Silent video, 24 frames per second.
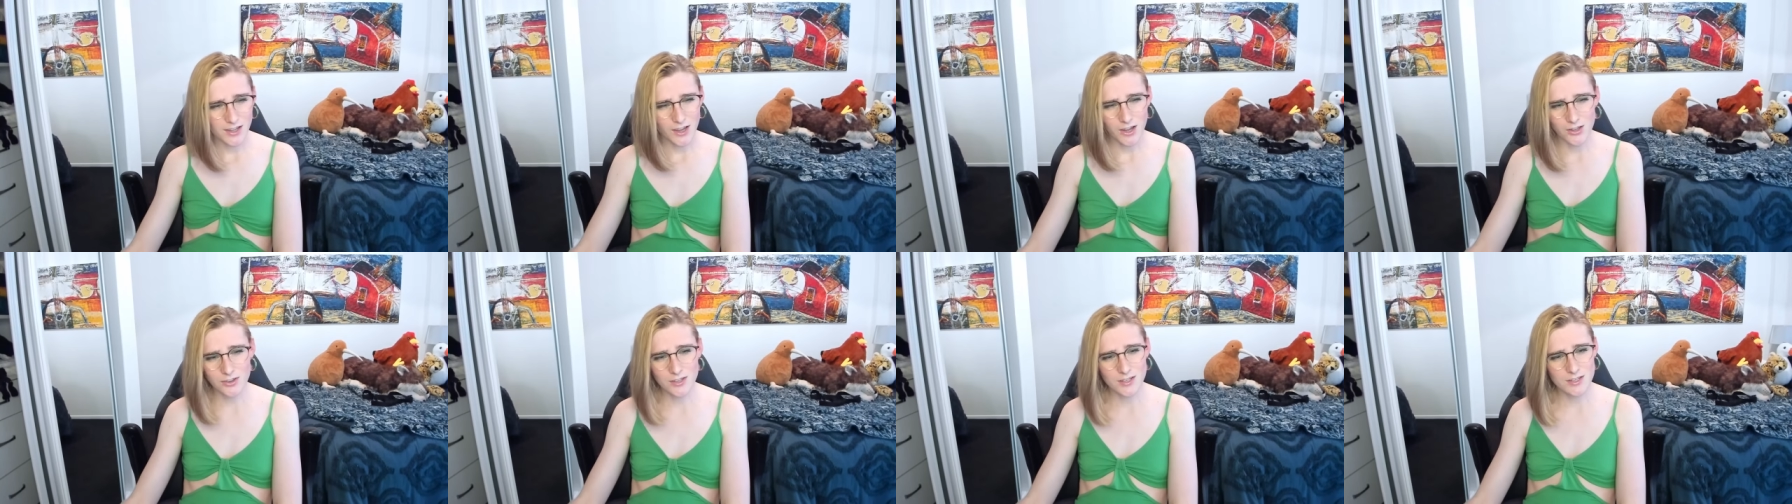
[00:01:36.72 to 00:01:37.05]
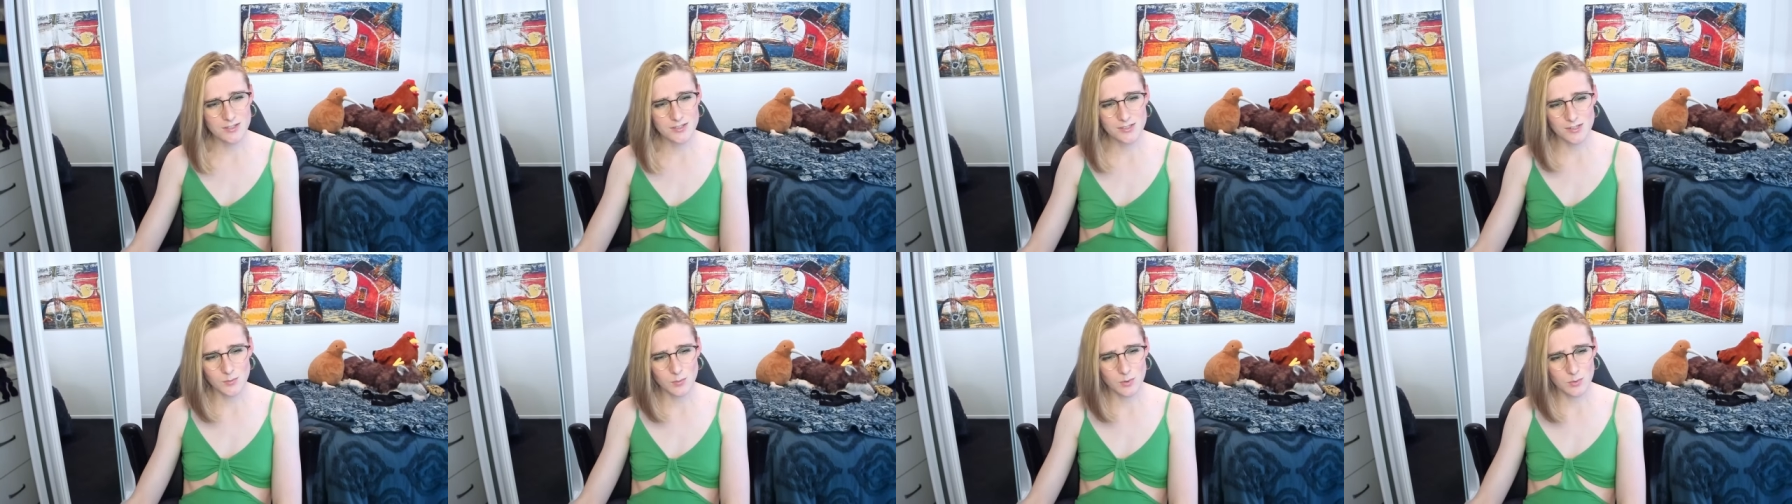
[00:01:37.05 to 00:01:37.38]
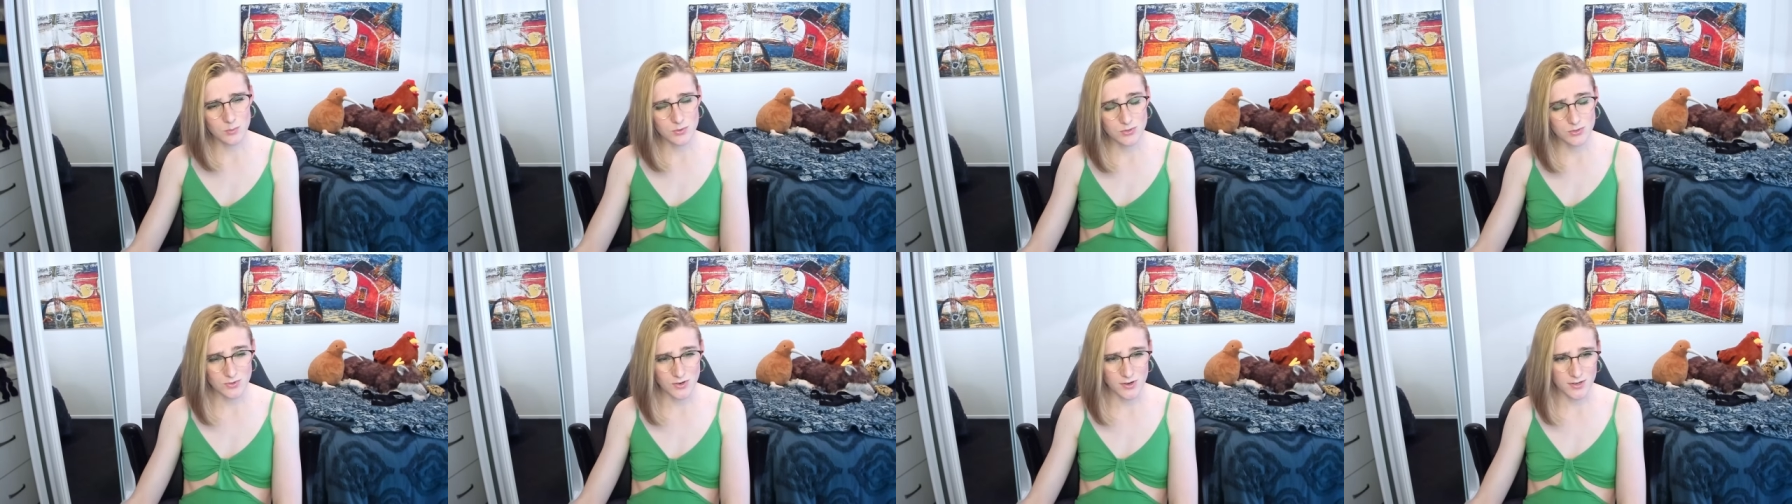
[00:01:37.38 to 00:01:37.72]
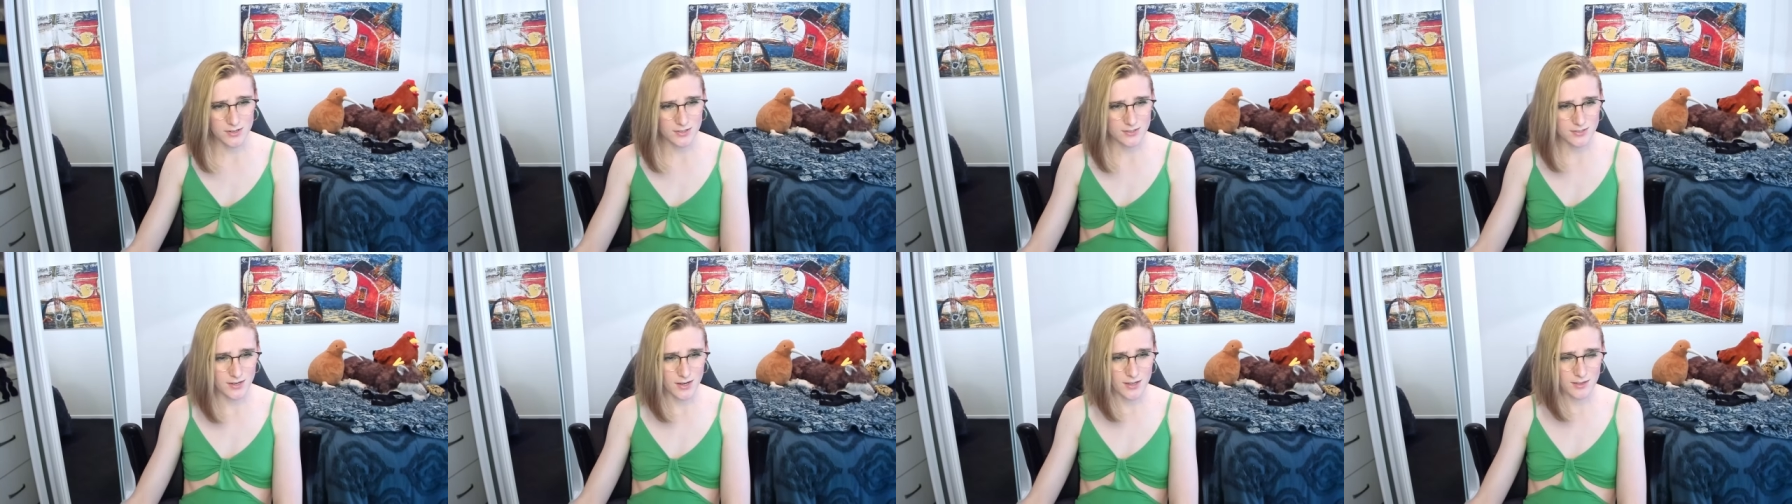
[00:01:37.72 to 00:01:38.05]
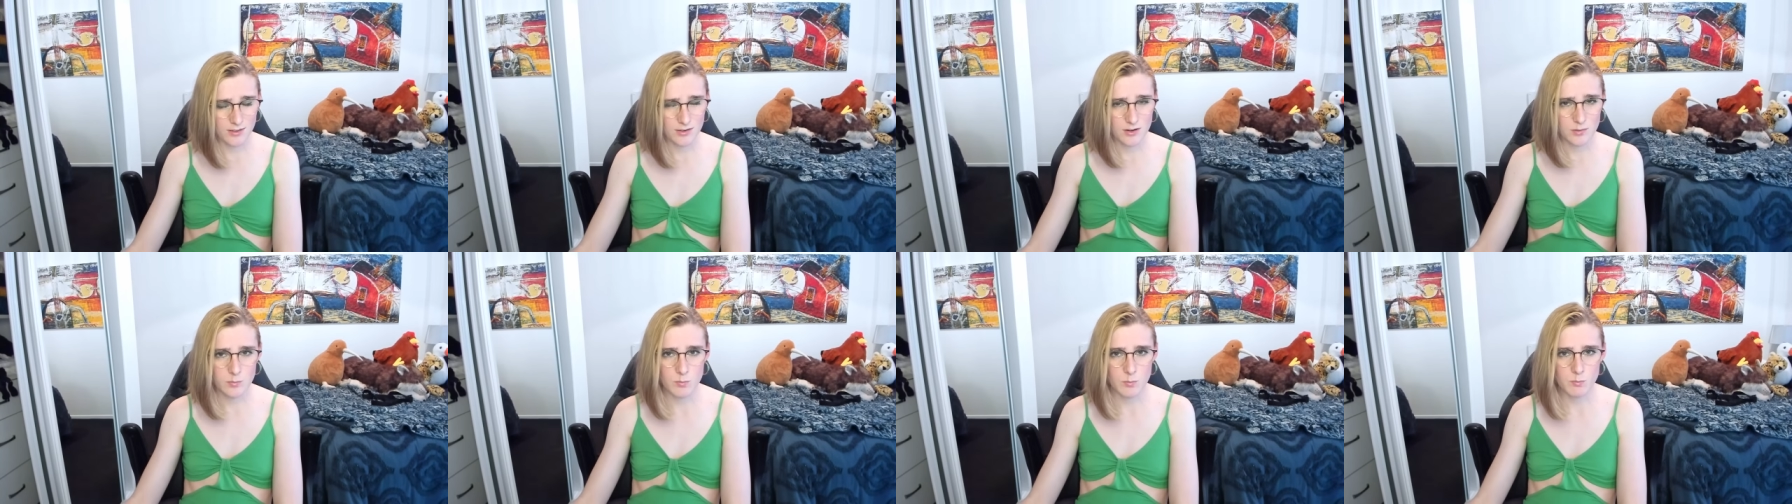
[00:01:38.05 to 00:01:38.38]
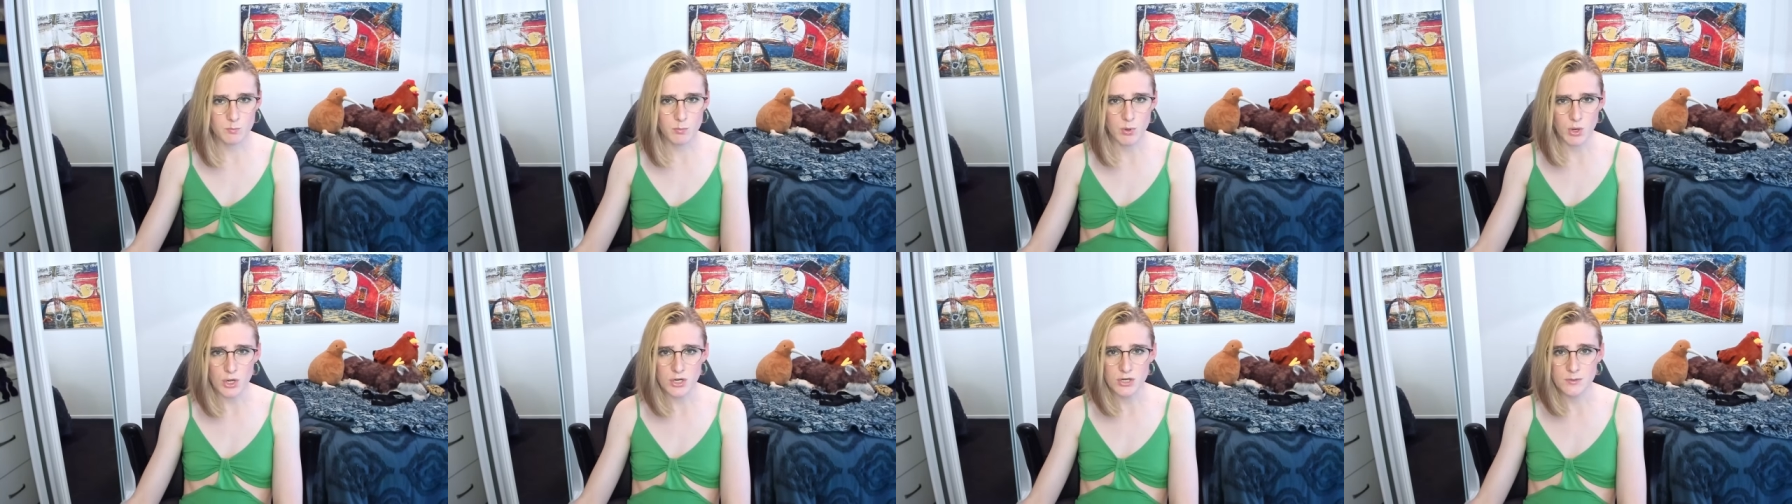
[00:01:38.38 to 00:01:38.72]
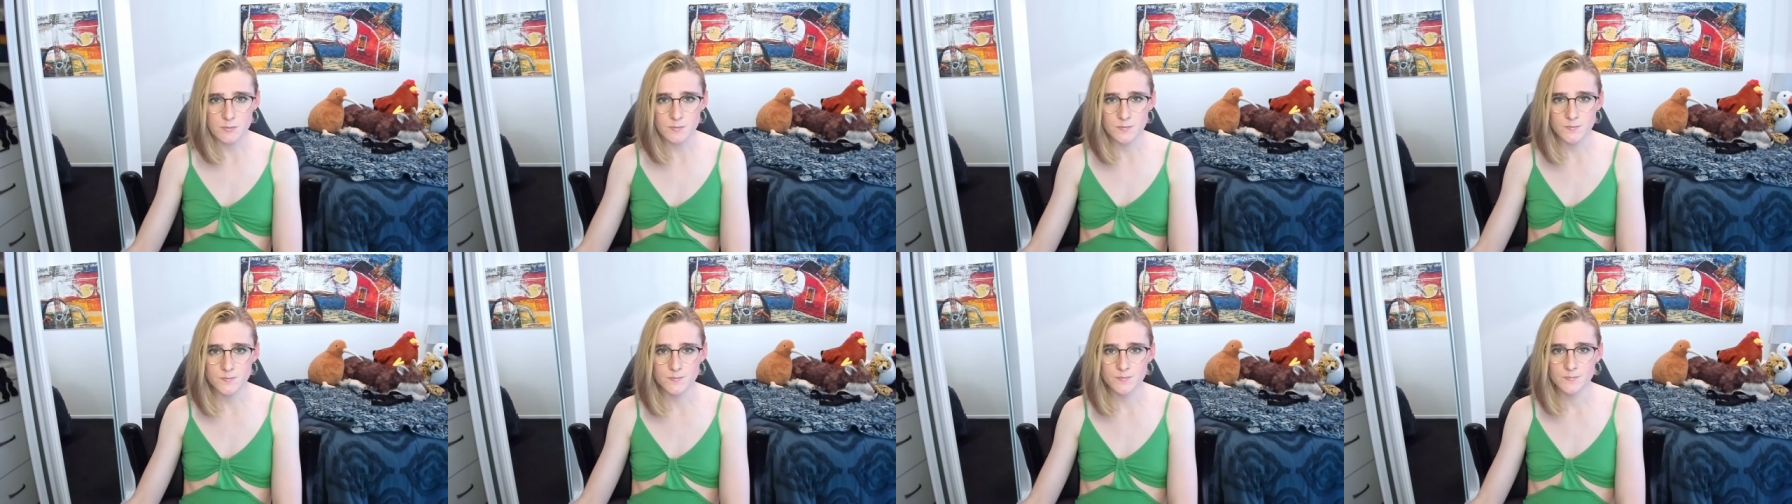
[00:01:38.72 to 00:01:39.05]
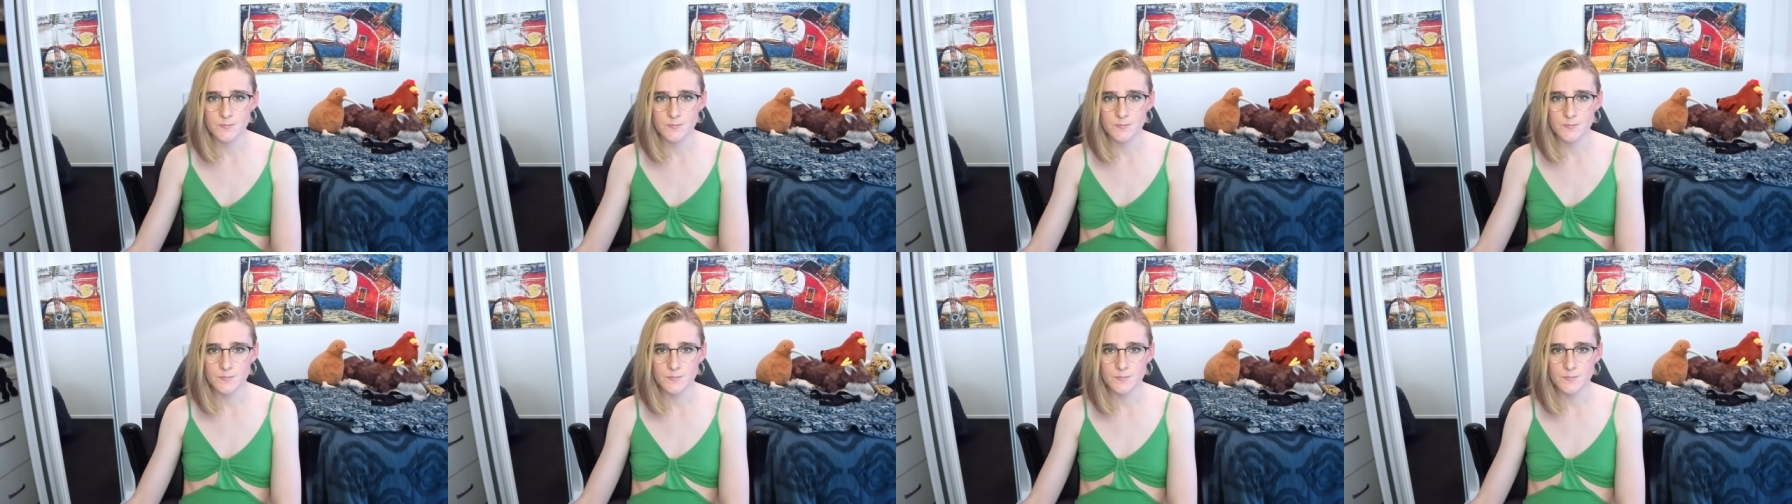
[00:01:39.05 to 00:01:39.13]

Unless someone was trying to say that I'm a bottom.